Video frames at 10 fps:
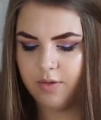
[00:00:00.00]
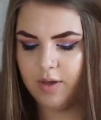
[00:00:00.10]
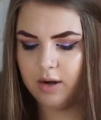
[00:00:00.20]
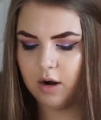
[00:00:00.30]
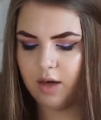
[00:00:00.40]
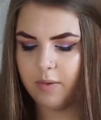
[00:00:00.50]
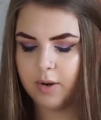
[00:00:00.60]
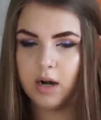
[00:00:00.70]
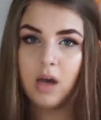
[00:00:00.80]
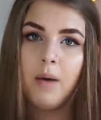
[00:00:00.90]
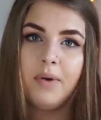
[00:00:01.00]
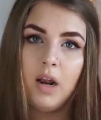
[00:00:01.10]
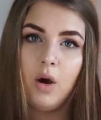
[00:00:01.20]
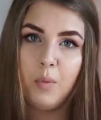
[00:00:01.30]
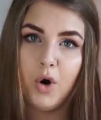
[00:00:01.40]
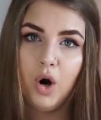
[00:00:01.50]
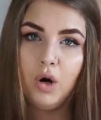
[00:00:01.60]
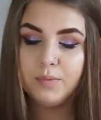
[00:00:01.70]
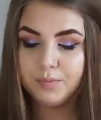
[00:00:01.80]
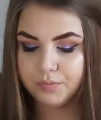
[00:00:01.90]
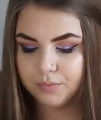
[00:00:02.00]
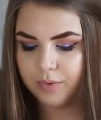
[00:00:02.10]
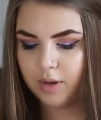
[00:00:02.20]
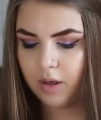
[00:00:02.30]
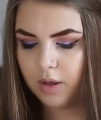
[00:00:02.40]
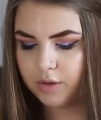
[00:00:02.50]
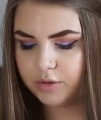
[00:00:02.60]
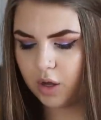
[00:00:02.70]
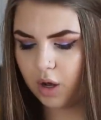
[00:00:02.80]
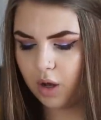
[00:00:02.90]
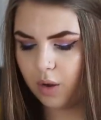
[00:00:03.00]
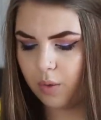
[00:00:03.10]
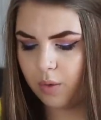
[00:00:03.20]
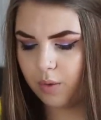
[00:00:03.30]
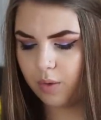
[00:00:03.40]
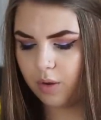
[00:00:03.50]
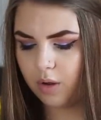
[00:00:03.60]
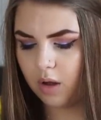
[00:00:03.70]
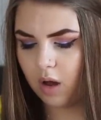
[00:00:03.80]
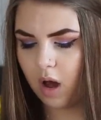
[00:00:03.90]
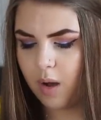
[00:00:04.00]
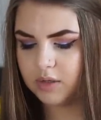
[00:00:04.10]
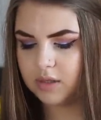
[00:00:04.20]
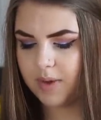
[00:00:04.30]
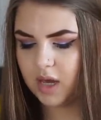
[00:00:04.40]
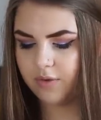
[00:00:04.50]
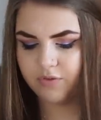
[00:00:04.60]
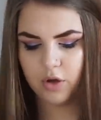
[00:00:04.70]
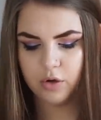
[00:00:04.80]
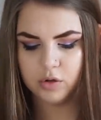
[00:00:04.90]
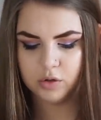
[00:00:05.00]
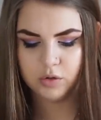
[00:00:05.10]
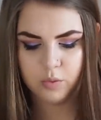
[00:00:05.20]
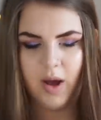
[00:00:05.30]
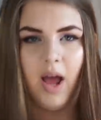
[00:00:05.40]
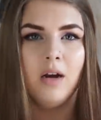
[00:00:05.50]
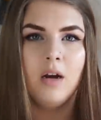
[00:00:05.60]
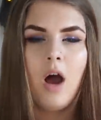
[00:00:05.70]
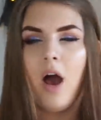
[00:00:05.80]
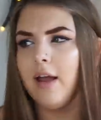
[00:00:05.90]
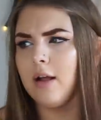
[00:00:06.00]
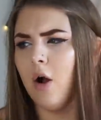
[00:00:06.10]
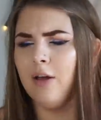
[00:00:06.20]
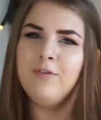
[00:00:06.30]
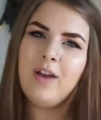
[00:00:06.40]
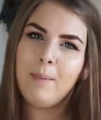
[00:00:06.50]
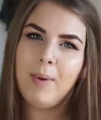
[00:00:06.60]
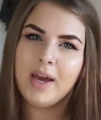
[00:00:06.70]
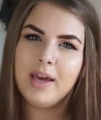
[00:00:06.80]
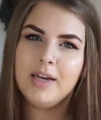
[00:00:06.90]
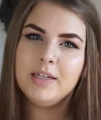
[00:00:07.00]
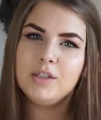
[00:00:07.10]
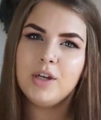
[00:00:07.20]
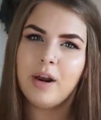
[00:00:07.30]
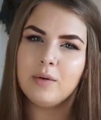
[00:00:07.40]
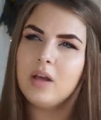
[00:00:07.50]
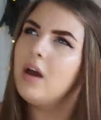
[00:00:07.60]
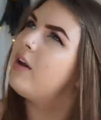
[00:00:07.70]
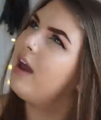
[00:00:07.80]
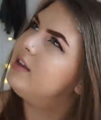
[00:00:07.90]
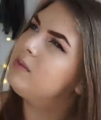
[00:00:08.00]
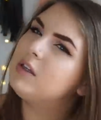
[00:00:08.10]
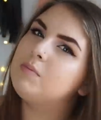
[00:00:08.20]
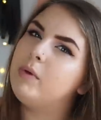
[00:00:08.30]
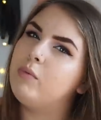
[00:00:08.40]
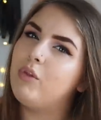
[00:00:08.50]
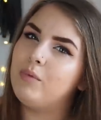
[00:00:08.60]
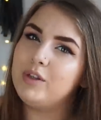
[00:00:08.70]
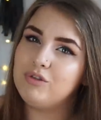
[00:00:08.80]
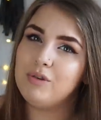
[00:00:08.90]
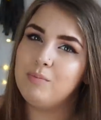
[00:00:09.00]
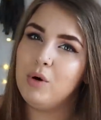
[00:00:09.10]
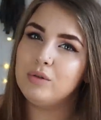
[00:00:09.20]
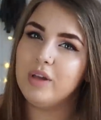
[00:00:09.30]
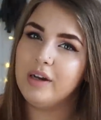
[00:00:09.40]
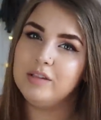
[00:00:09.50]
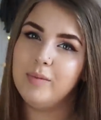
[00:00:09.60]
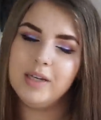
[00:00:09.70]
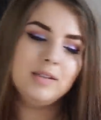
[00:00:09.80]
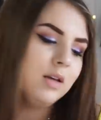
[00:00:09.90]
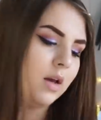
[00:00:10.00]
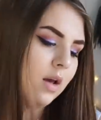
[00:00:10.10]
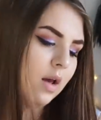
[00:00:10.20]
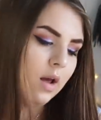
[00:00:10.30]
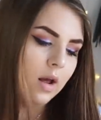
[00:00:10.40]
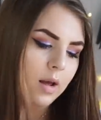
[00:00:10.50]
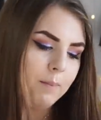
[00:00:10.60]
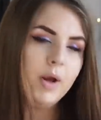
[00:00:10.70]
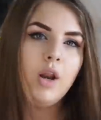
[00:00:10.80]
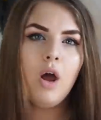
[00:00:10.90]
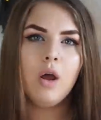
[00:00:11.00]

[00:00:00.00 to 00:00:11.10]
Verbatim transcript: They looked like they were going to come in a little pot. So I was a bit confused when I got a flat package and I was like, okay, this must be what the mystery box item is. But no.